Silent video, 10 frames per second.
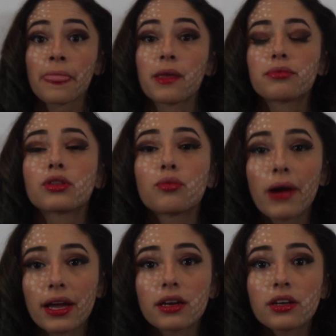But the
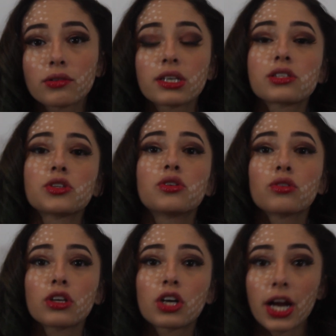way to do it so you
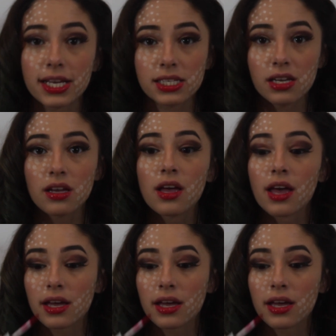don't look crazy